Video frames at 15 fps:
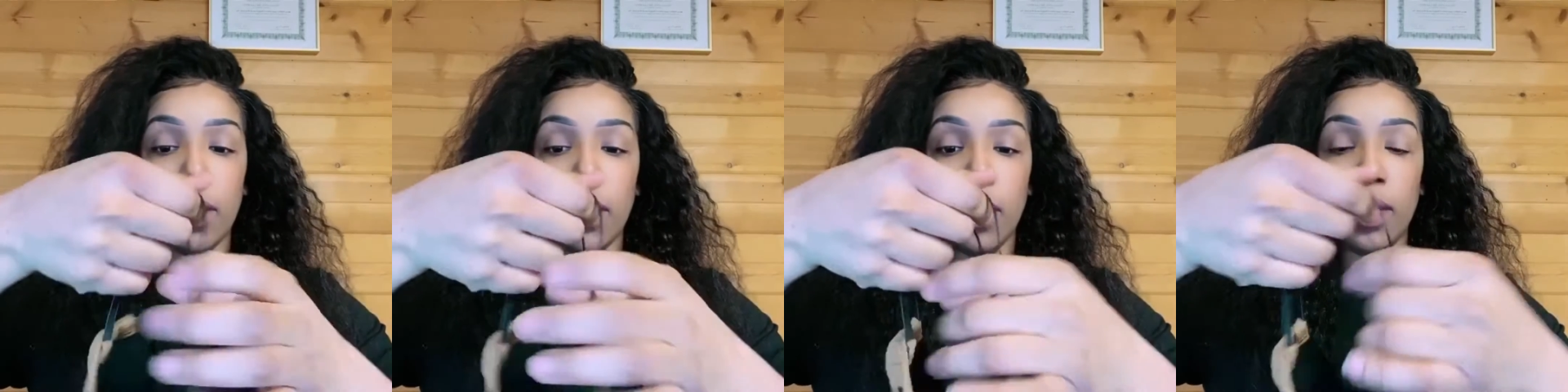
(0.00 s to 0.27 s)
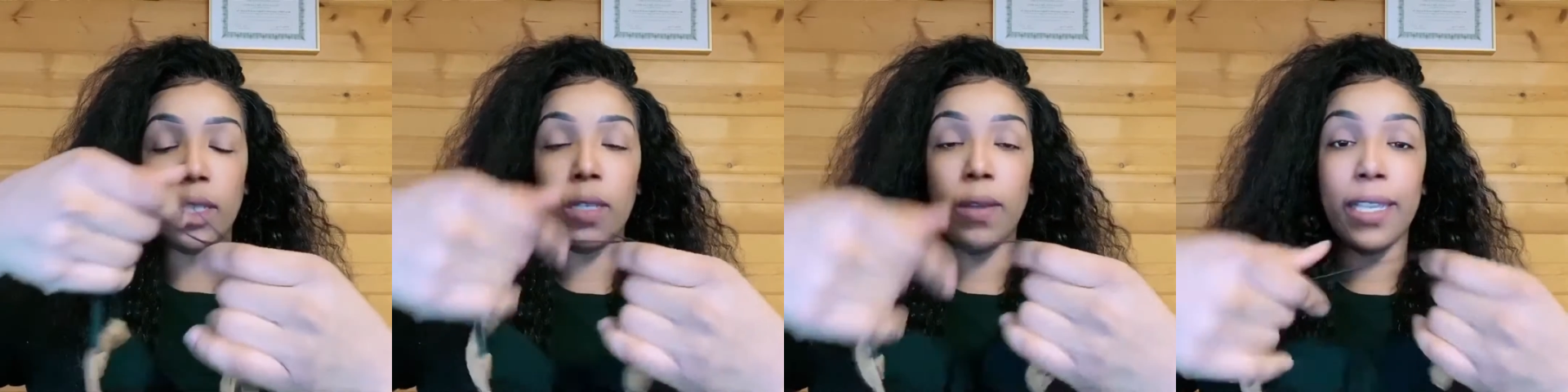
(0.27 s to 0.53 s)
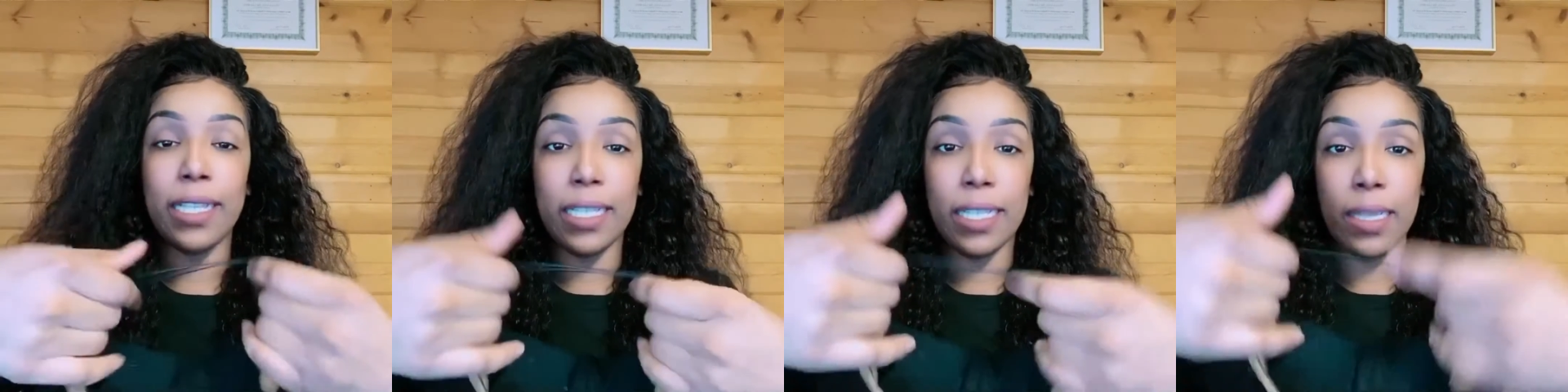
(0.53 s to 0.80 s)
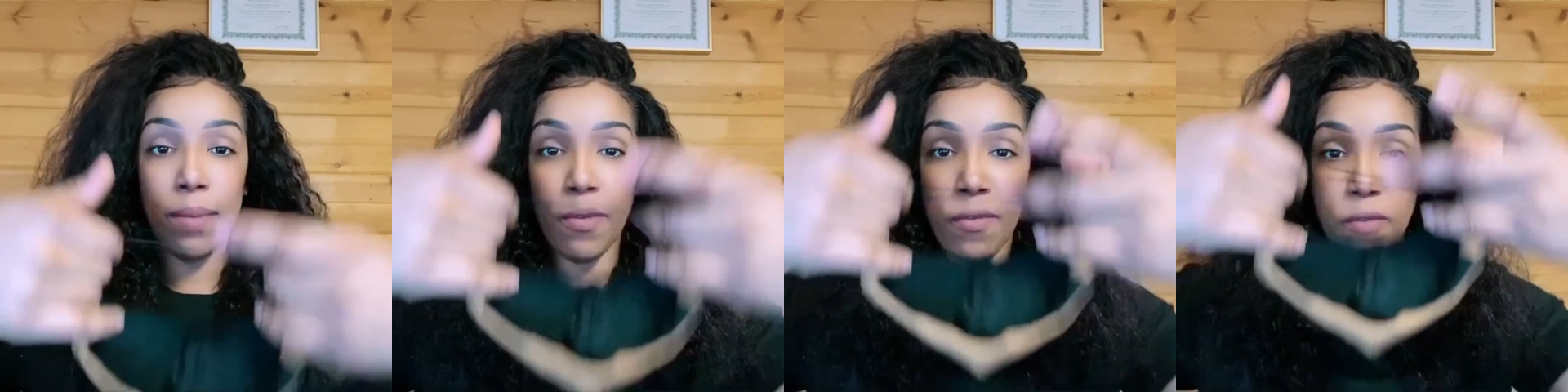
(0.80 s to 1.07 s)
So as I said
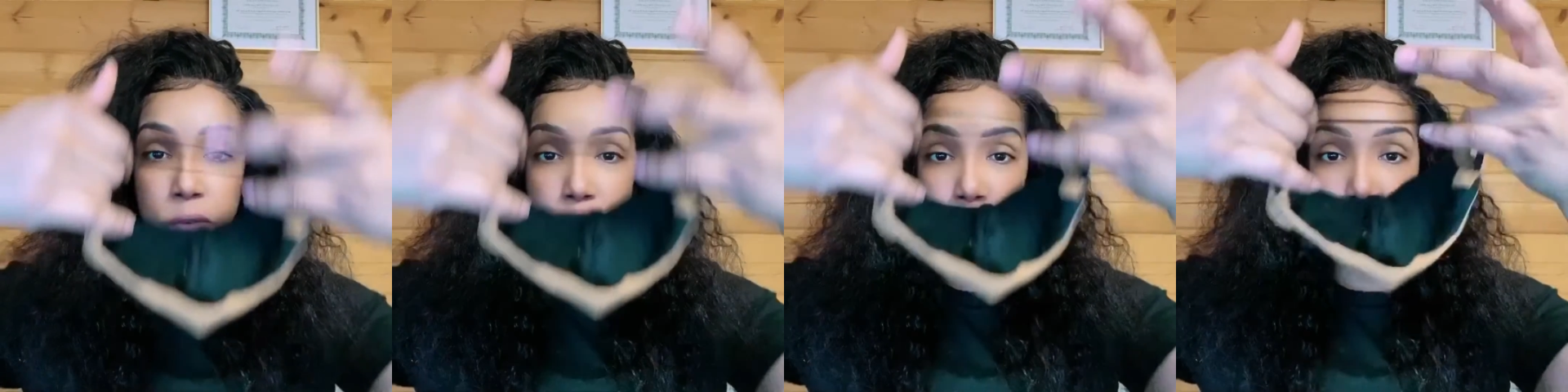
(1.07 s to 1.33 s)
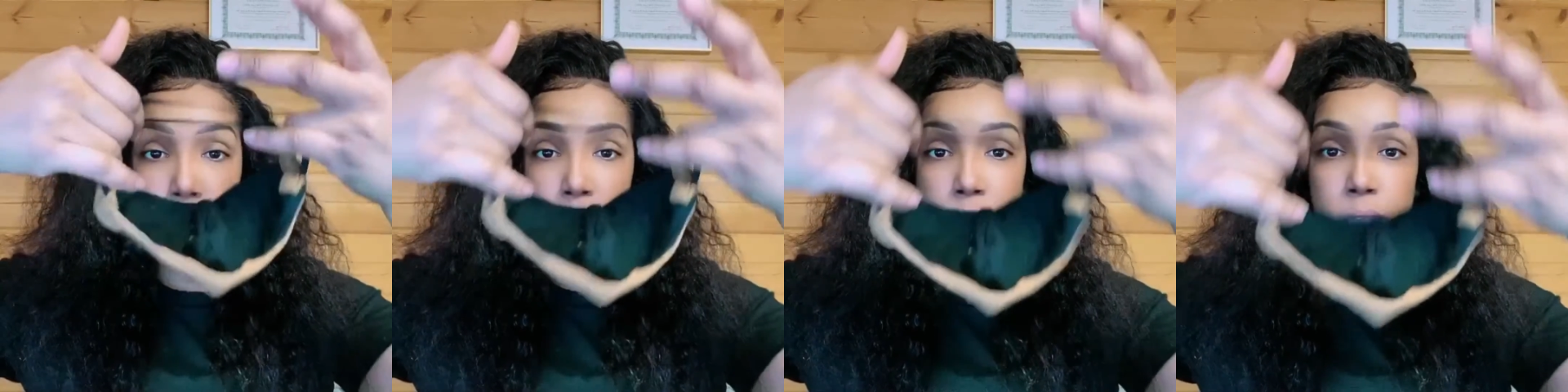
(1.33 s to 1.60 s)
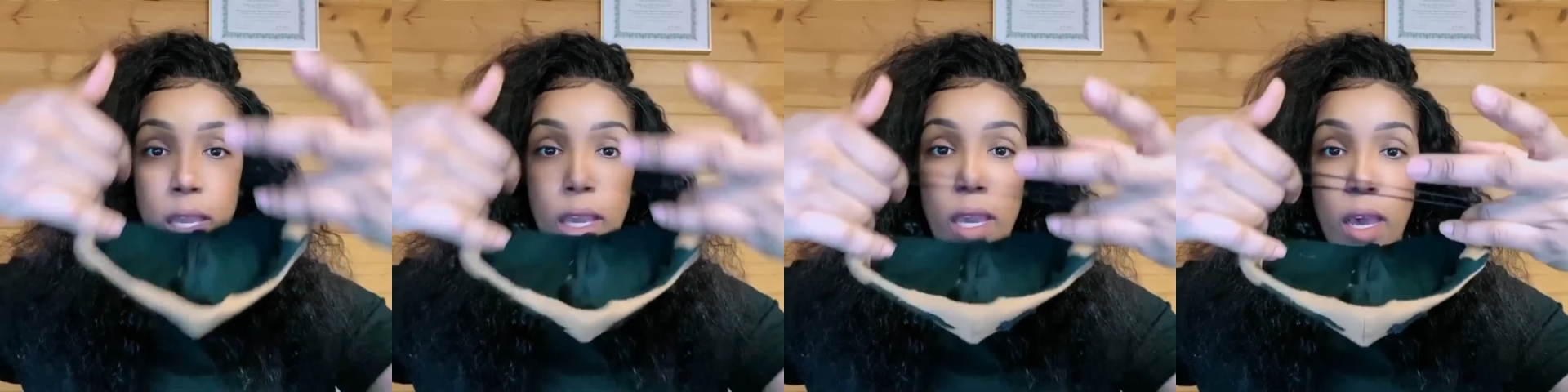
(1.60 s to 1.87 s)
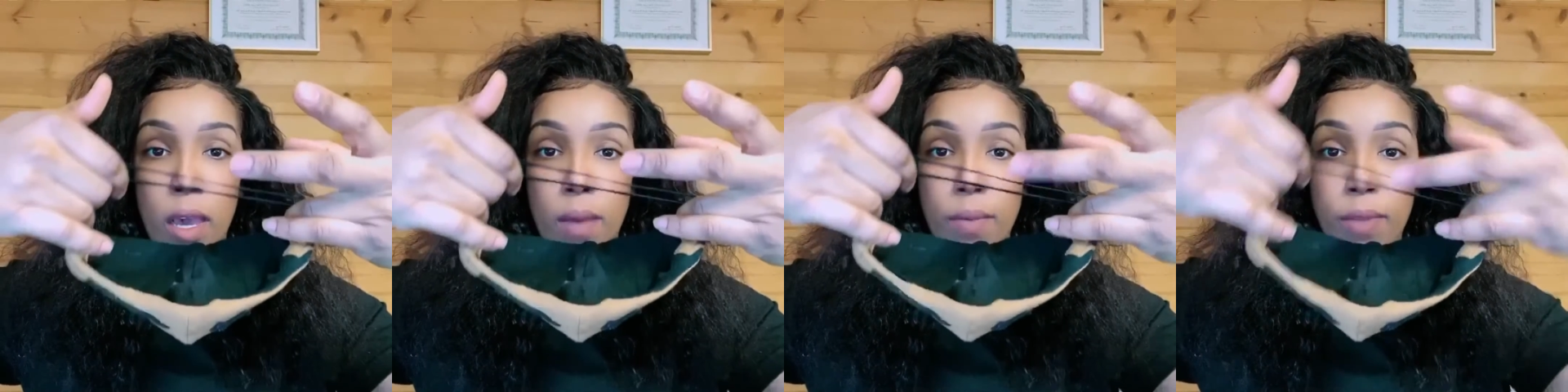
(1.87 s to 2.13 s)
before,
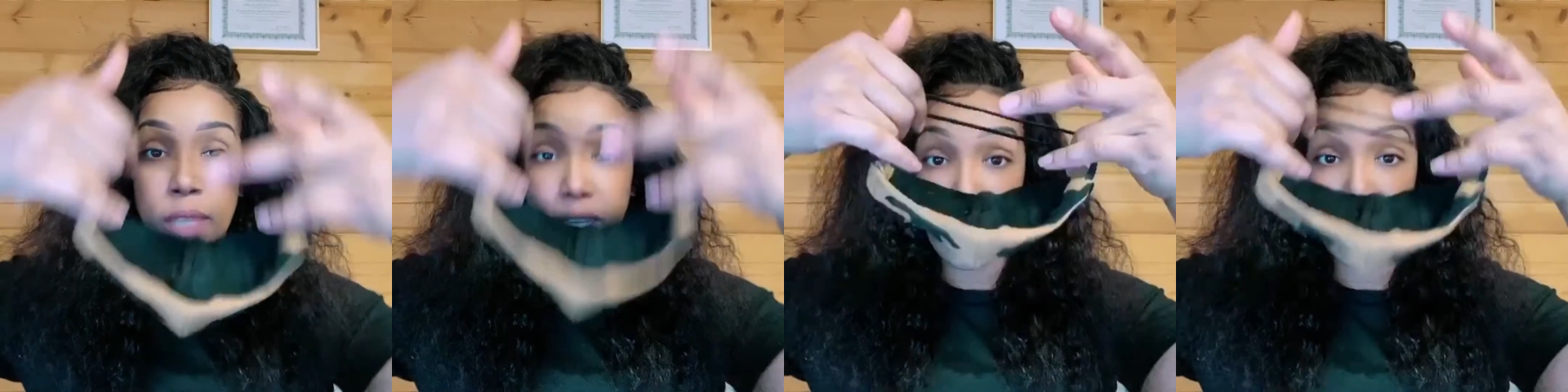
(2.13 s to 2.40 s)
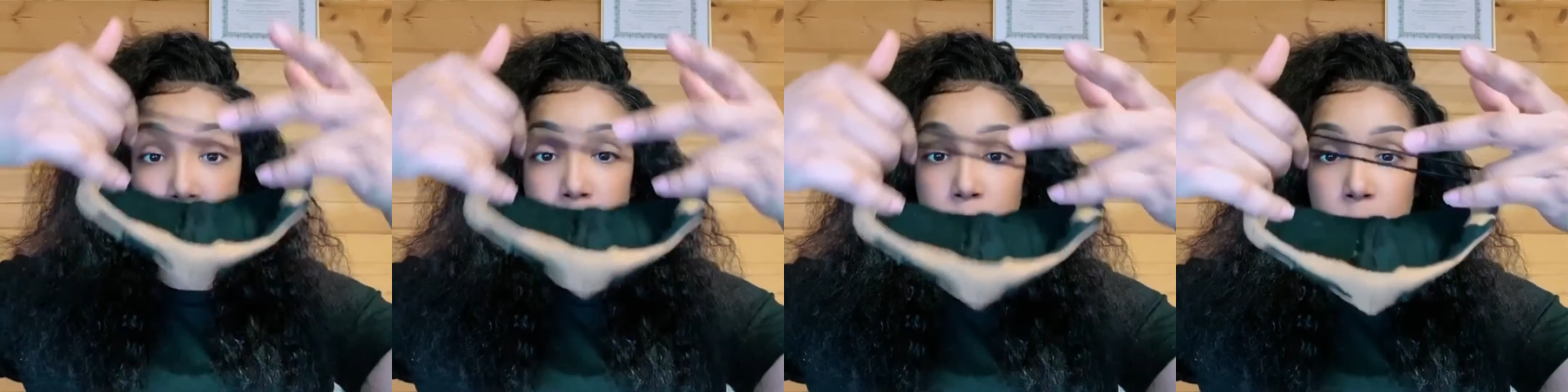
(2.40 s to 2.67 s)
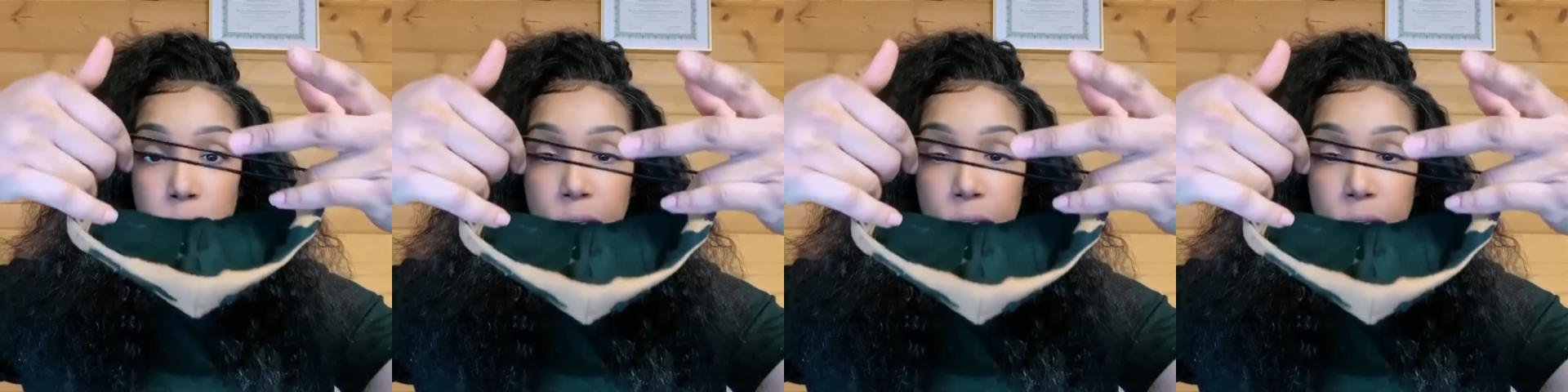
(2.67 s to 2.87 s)
this just goes over your